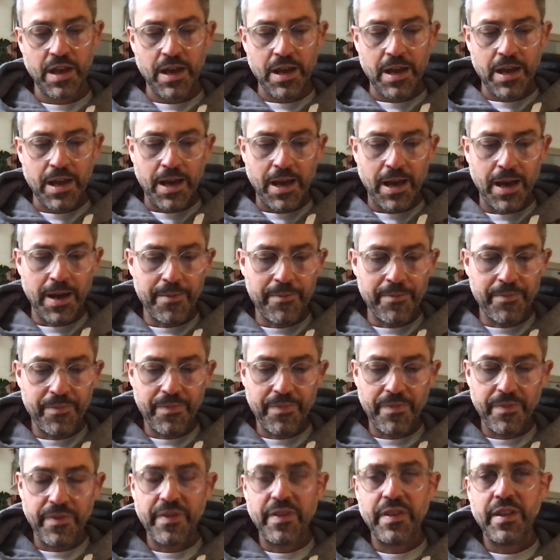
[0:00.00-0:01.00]
Um,
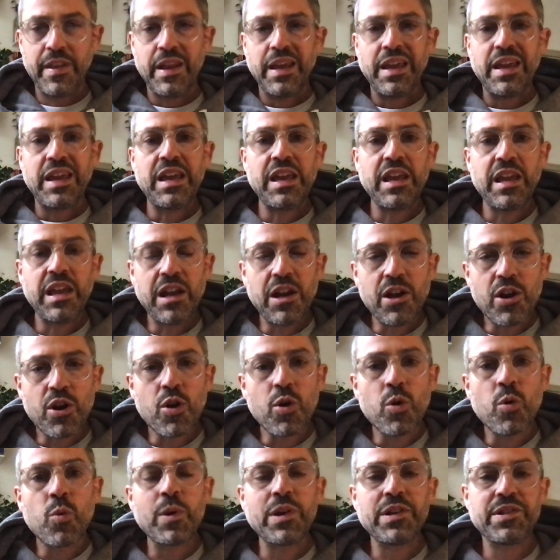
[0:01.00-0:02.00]
here
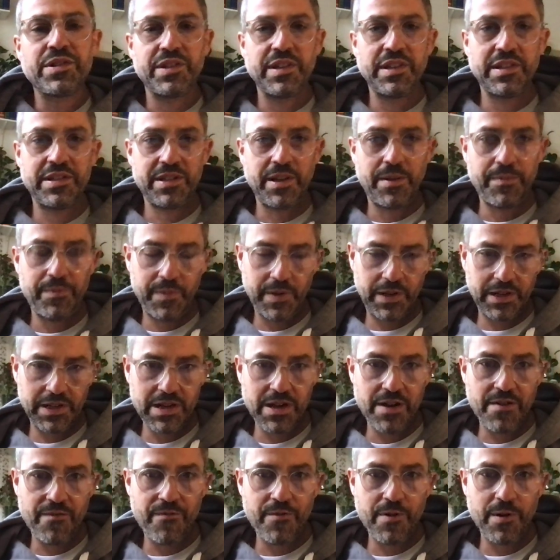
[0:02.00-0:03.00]
we see something
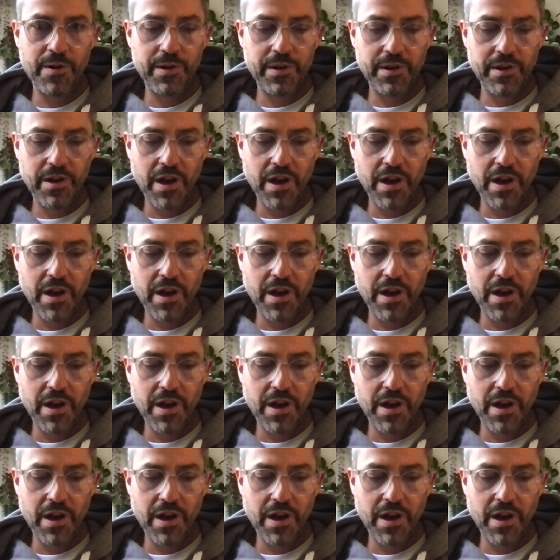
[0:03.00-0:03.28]
different